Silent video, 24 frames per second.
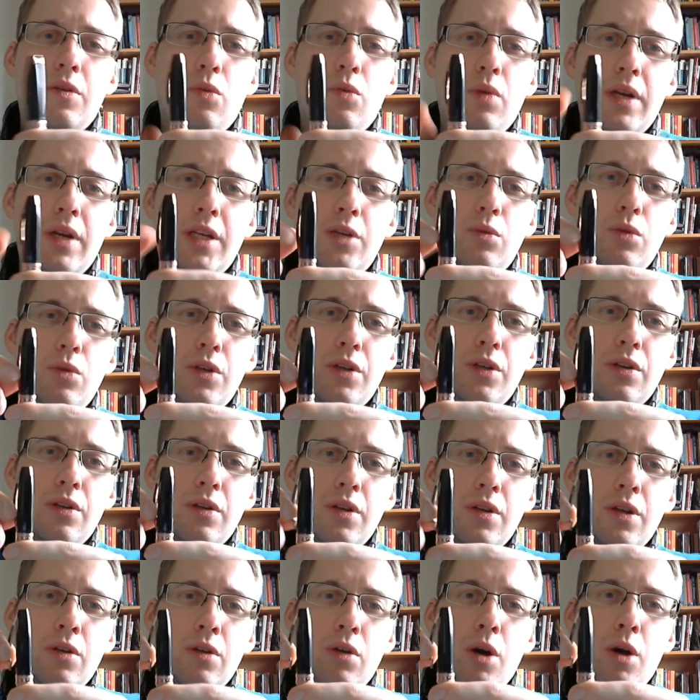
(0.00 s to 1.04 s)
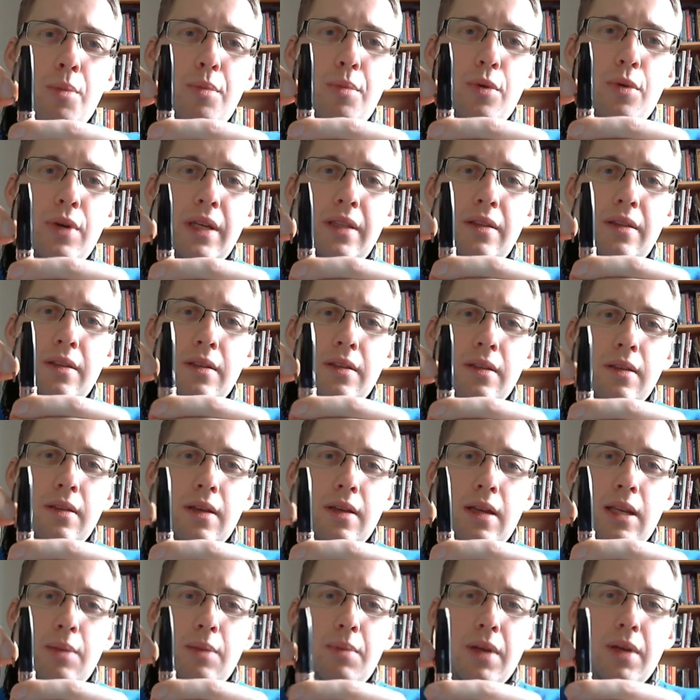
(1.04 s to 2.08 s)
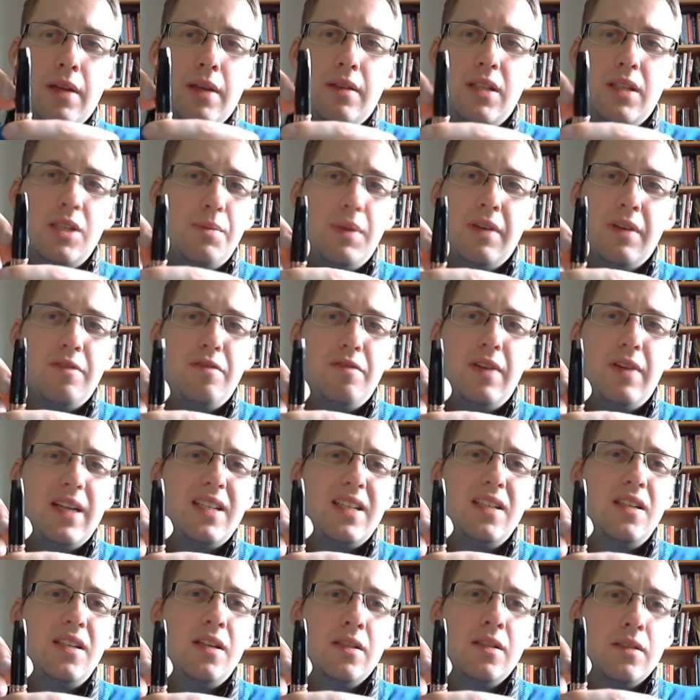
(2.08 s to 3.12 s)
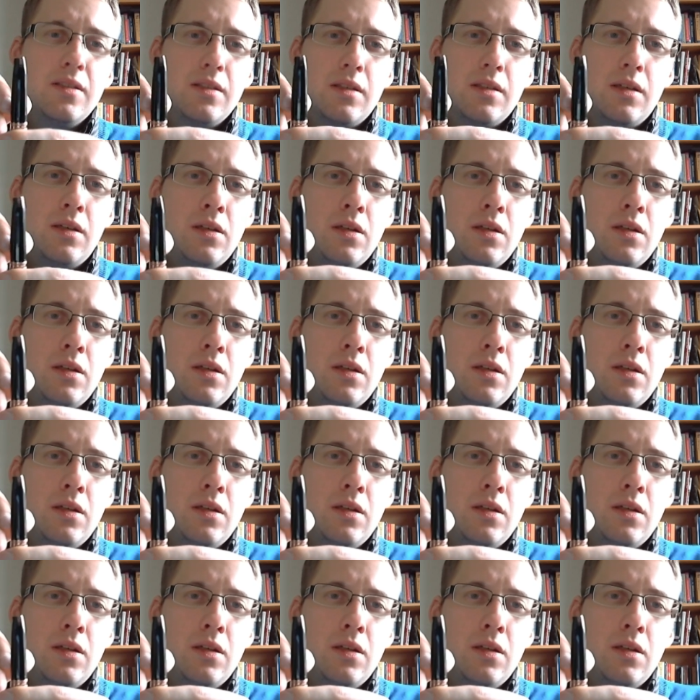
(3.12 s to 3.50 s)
when you would you know operate the, the clip like this but in fact it doesn't